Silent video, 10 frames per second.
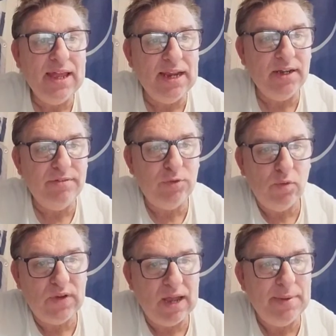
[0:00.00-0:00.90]
in the
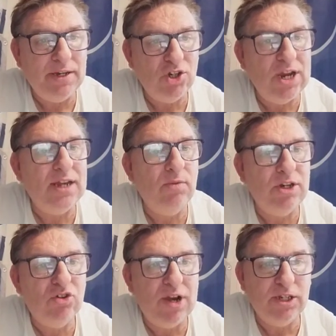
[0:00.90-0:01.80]
forthcoming January
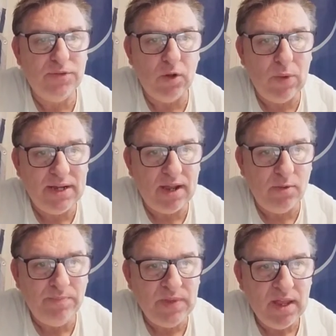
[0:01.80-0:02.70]
transfer window.